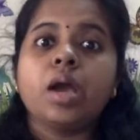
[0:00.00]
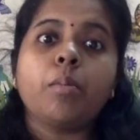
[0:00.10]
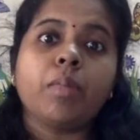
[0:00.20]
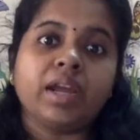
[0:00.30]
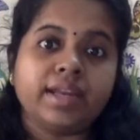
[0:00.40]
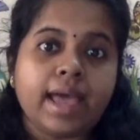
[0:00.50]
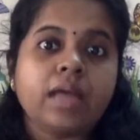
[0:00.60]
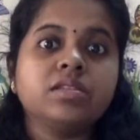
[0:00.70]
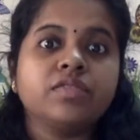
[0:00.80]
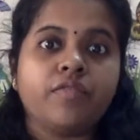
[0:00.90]
My
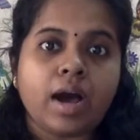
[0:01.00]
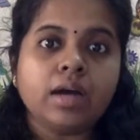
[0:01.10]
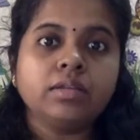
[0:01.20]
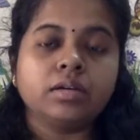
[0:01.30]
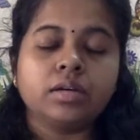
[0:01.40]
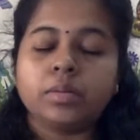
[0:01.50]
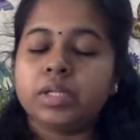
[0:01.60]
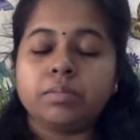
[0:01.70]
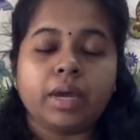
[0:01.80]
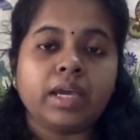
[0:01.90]
dad's father,
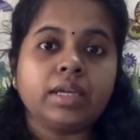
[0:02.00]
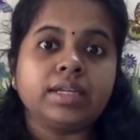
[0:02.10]
my